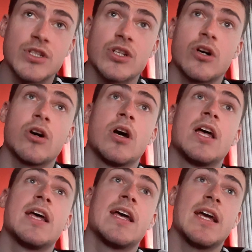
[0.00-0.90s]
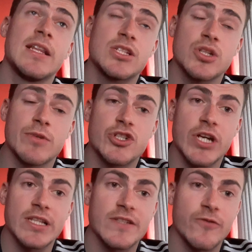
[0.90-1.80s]
So in the summer
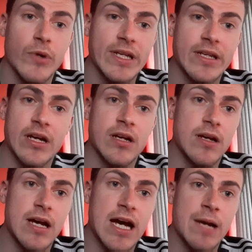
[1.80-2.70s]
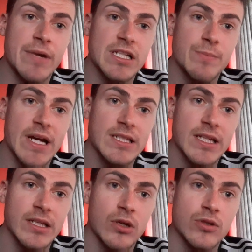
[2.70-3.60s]
transfer window, I'm
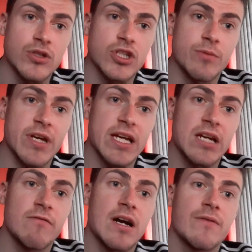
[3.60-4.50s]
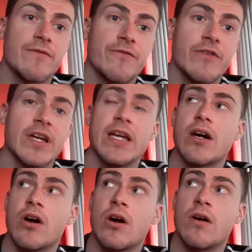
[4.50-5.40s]
expecting us to make around three
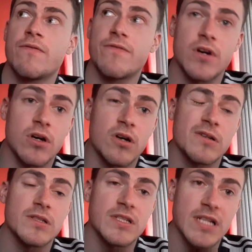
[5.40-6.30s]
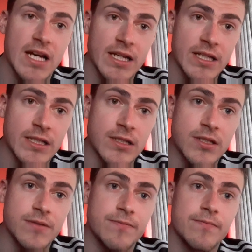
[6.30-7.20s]
or four signings.